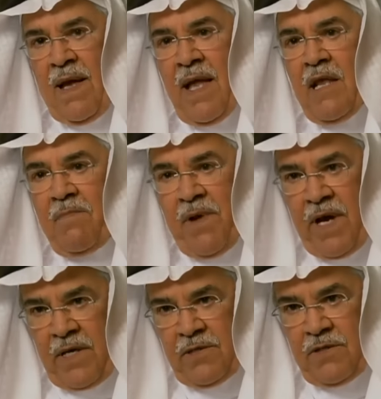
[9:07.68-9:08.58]
Any
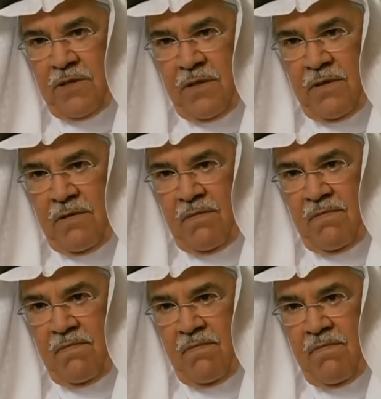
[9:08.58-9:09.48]
price
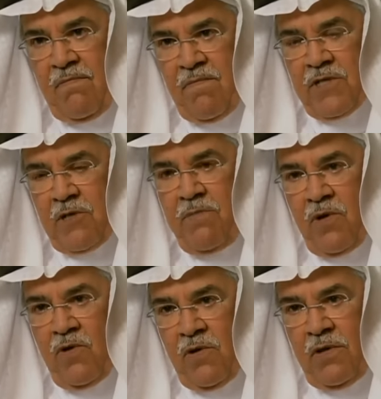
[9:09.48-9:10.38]
must
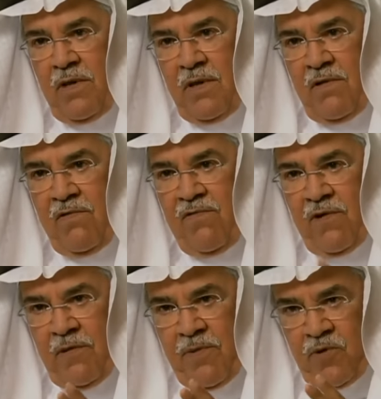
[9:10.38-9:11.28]
be good
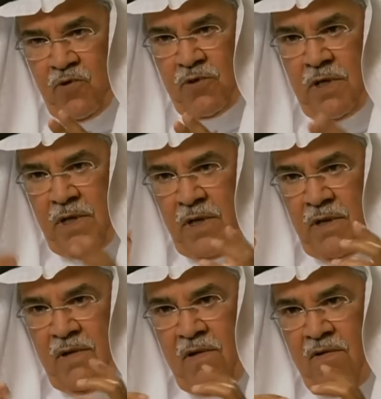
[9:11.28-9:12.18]
for the producer,
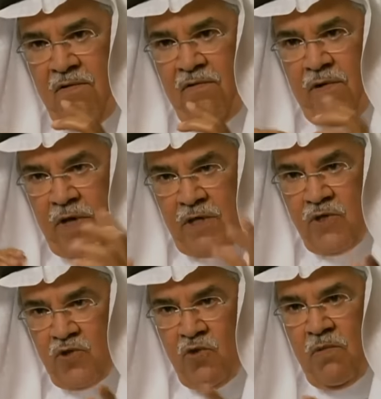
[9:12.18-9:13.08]
for the
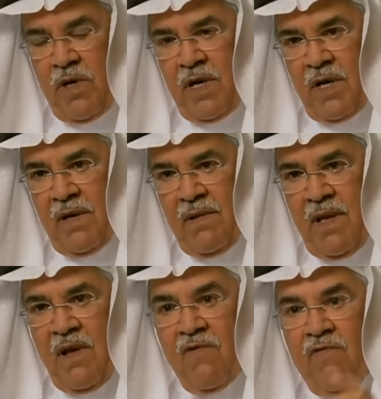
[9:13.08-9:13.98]
consumer,
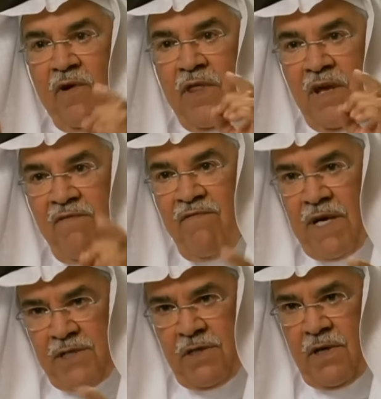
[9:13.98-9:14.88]
for the
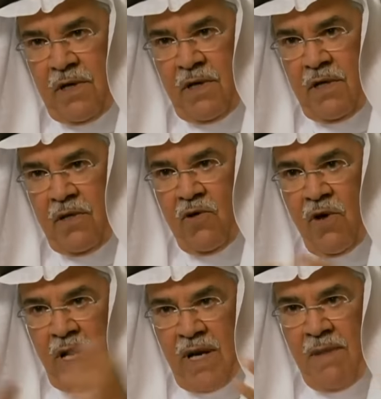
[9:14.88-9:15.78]
investor, the oil